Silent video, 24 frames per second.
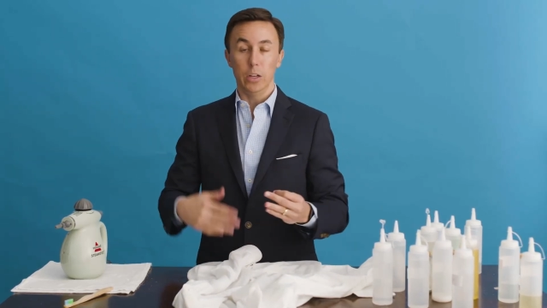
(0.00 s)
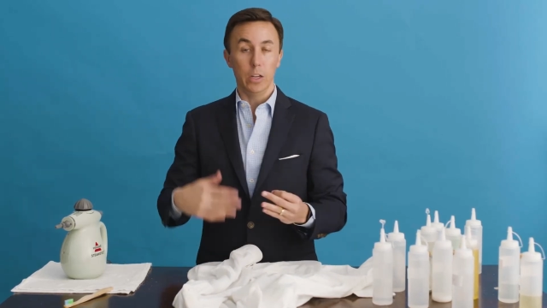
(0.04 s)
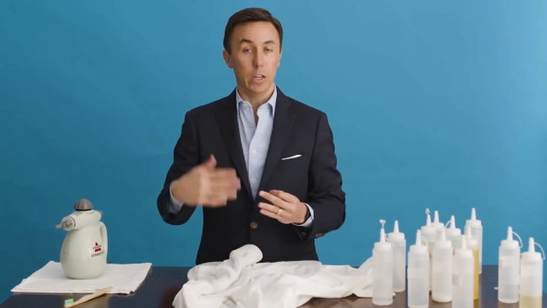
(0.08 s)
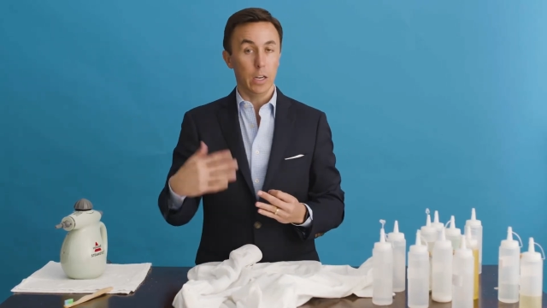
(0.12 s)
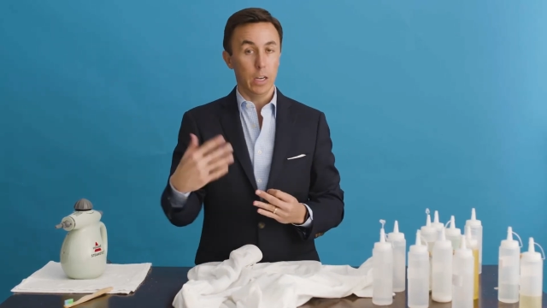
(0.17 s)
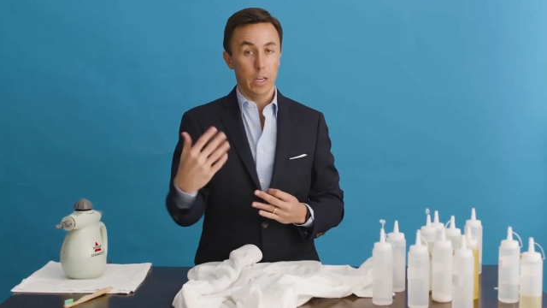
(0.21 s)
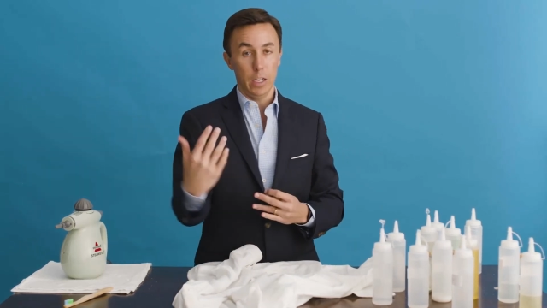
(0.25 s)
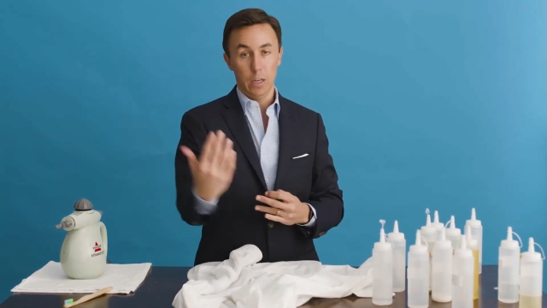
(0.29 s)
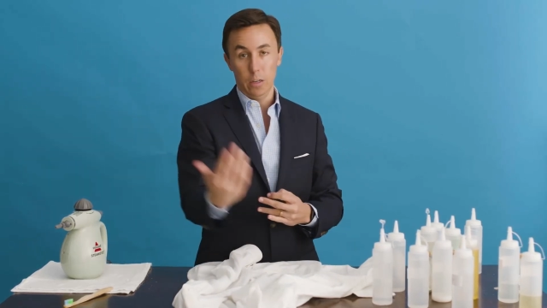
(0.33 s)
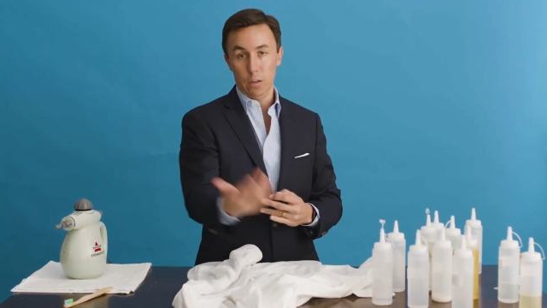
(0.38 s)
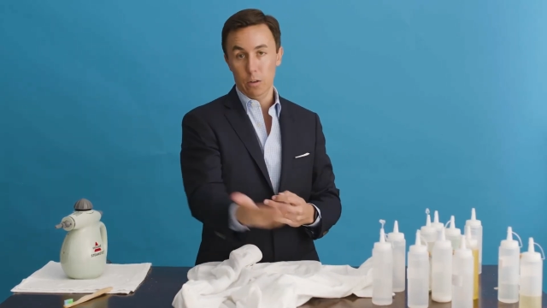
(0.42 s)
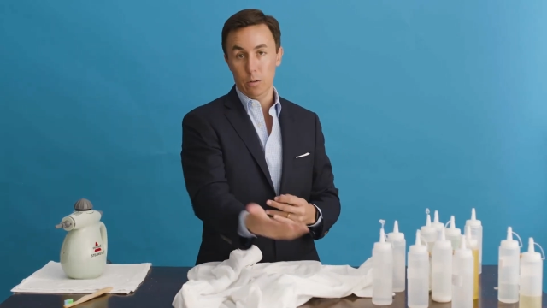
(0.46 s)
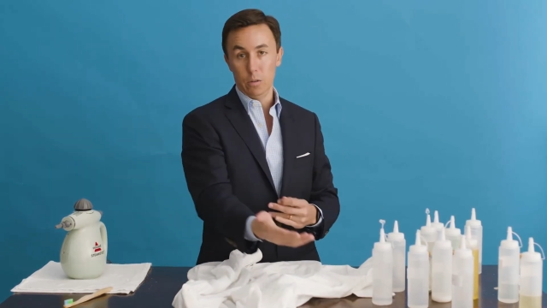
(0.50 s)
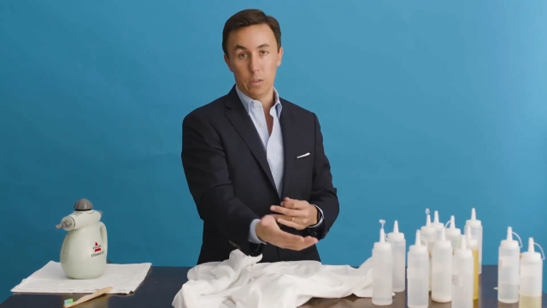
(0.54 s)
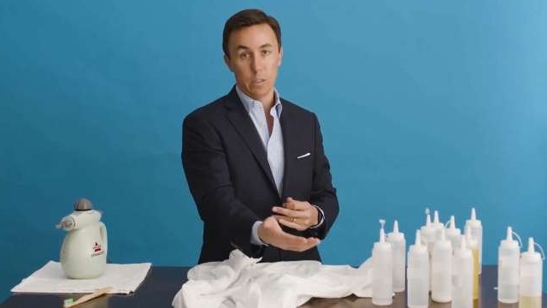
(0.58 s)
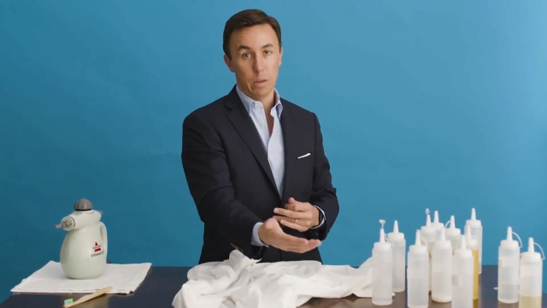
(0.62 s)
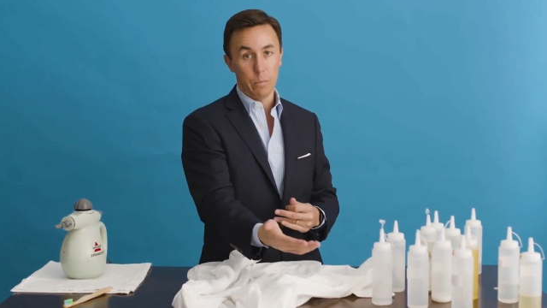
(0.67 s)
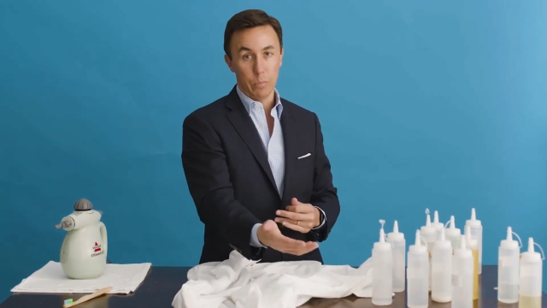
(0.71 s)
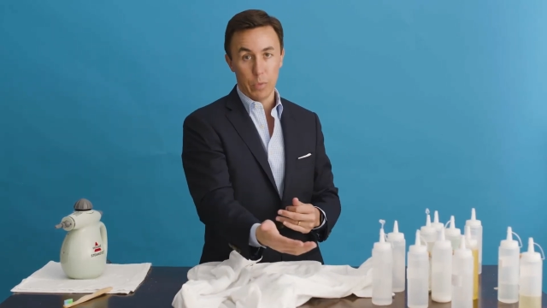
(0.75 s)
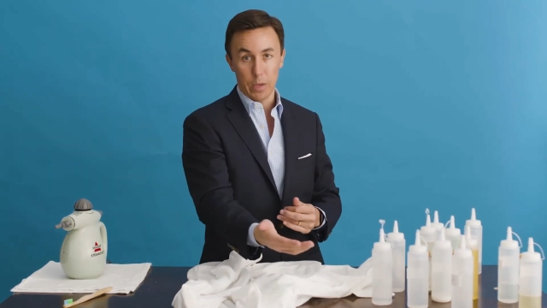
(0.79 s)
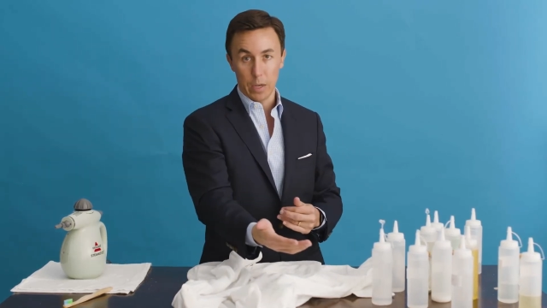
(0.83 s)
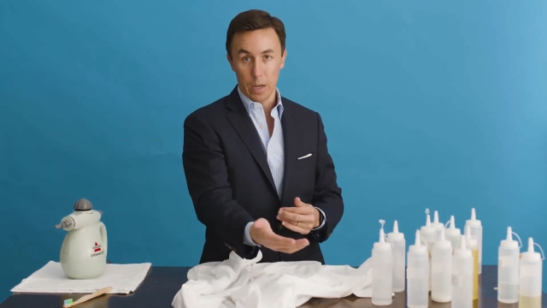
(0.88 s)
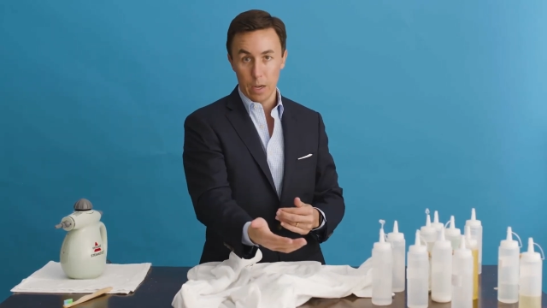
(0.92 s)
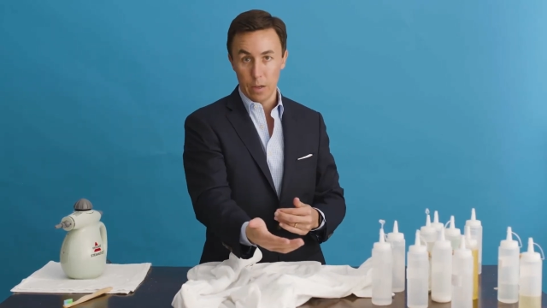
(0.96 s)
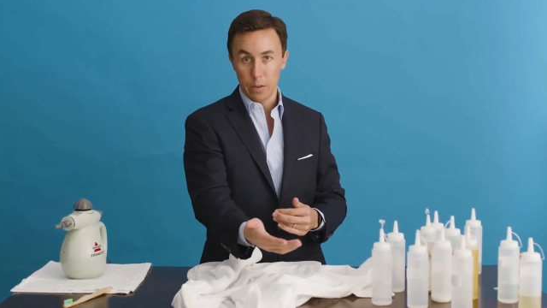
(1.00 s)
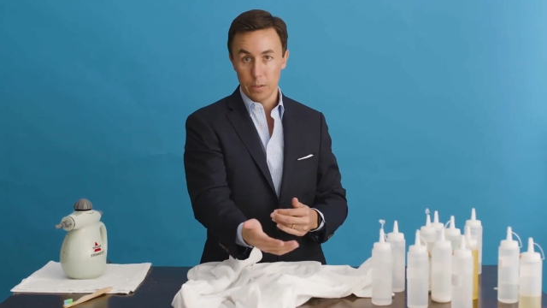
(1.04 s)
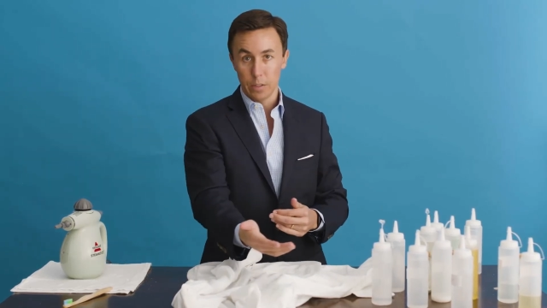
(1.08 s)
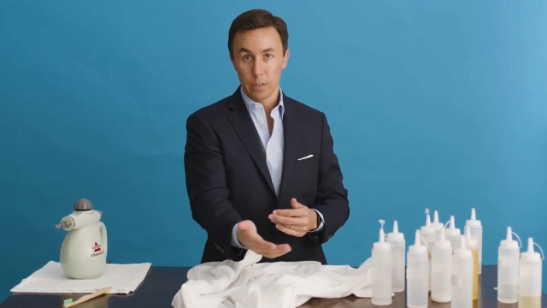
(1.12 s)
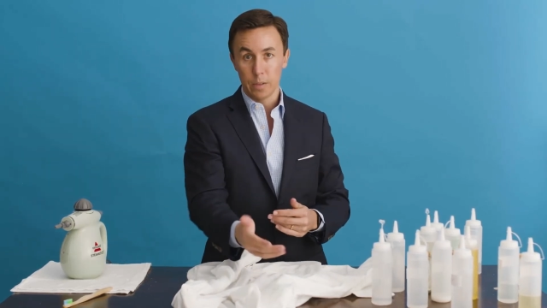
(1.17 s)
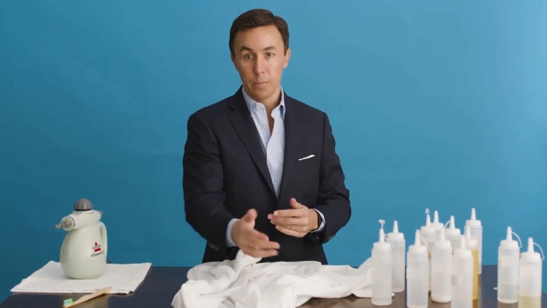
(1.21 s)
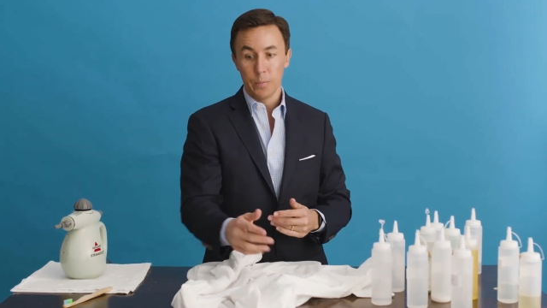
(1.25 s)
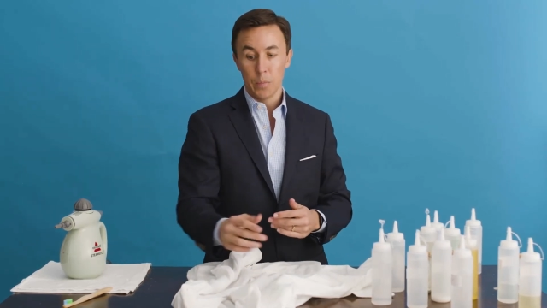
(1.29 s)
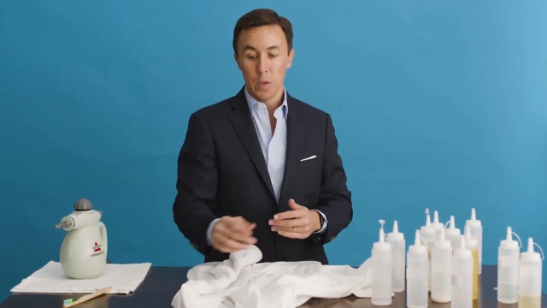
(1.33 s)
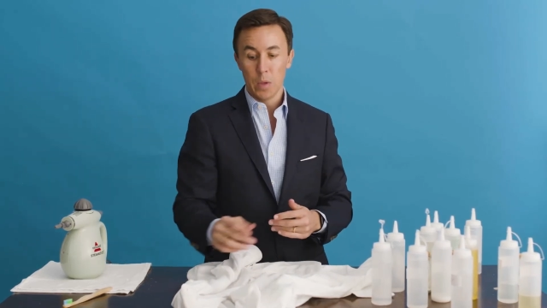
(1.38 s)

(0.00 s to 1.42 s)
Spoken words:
you need to use something else.